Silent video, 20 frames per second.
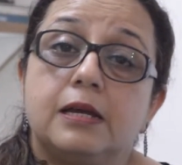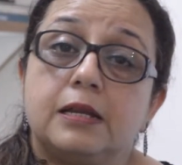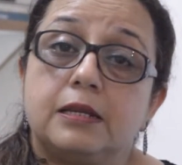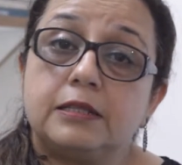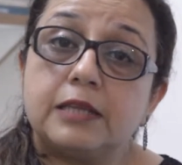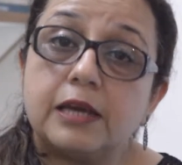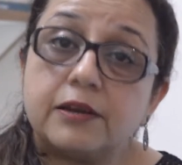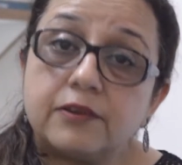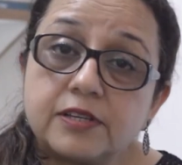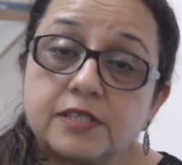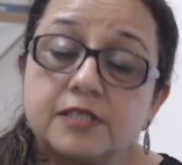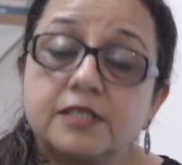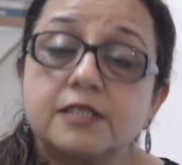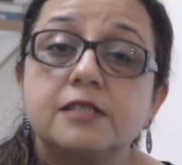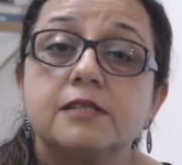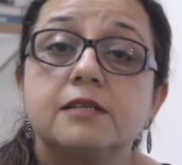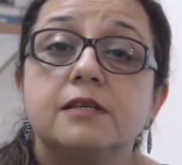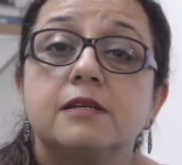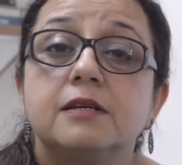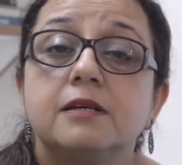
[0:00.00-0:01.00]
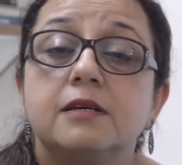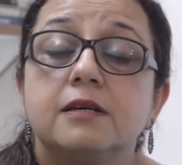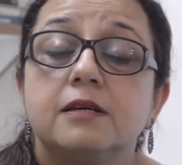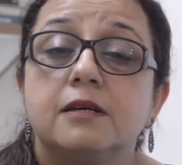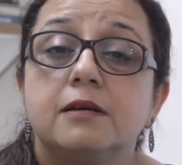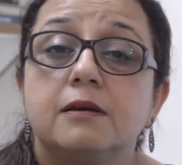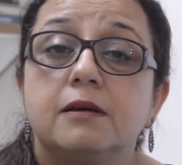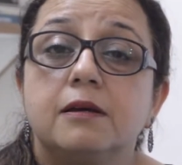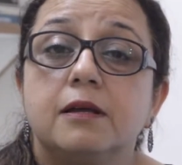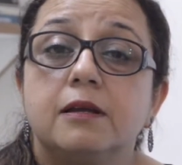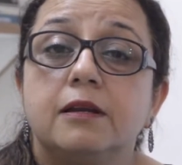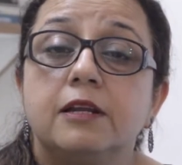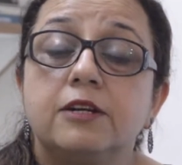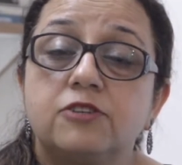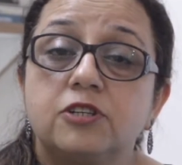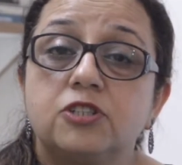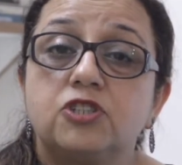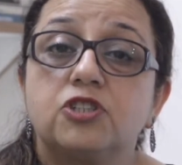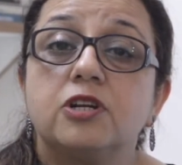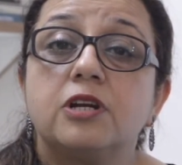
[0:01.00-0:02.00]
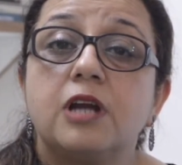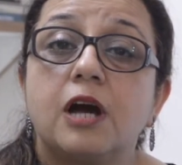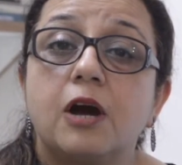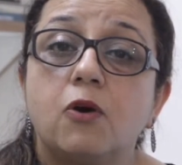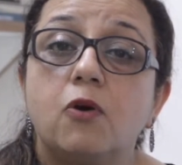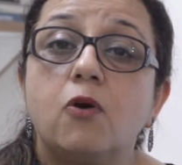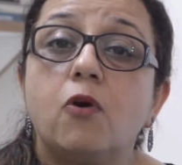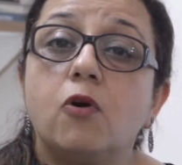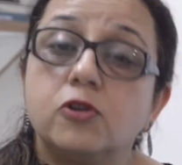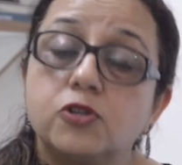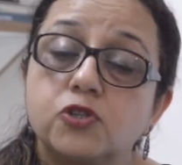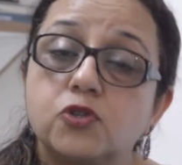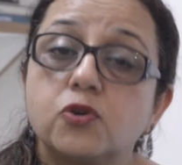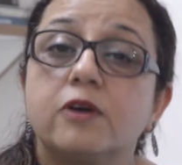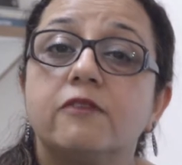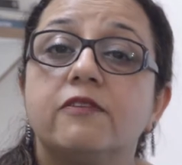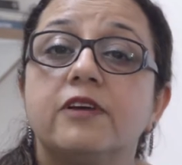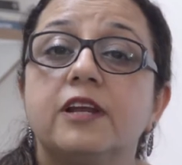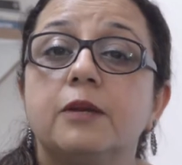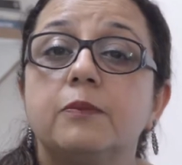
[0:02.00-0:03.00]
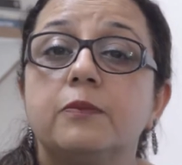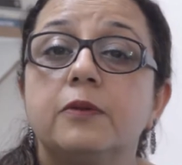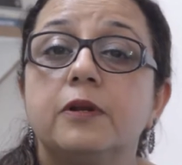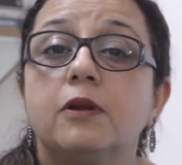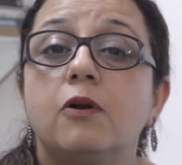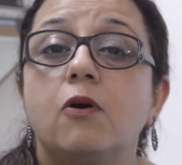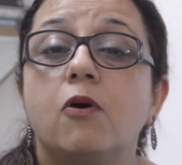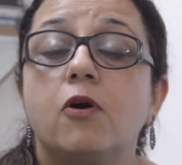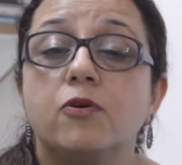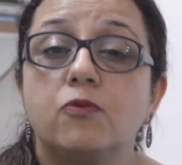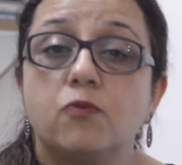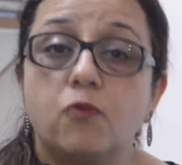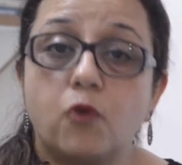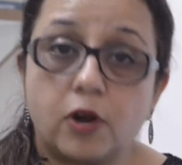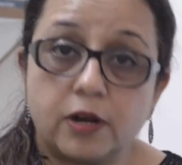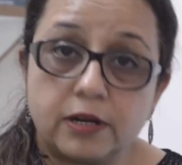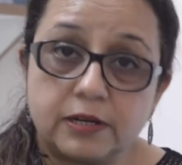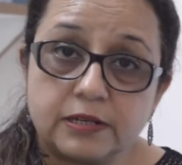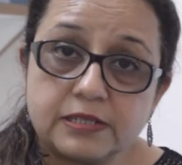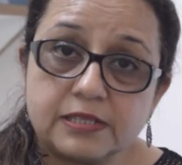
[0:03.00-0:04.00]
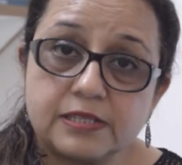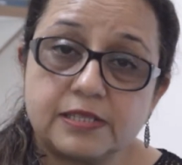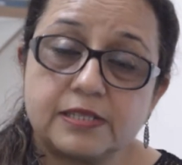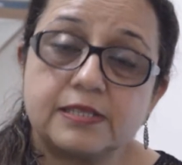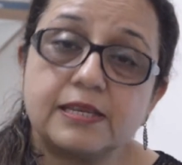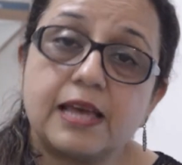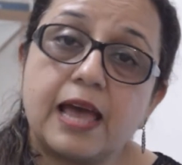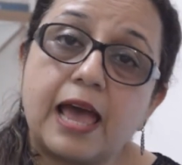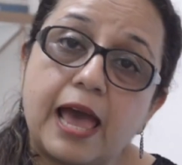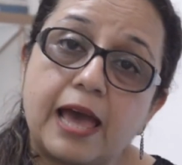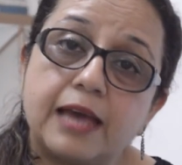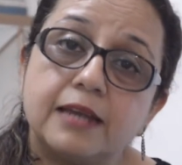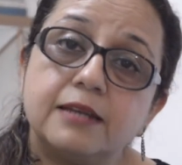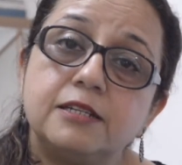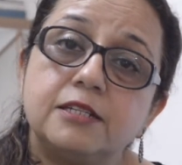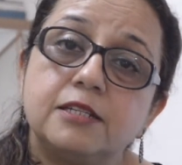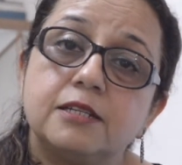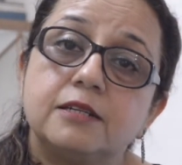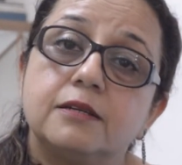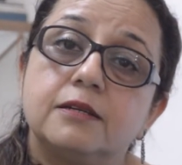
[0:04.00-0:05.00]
There is literature now also available on walnuts and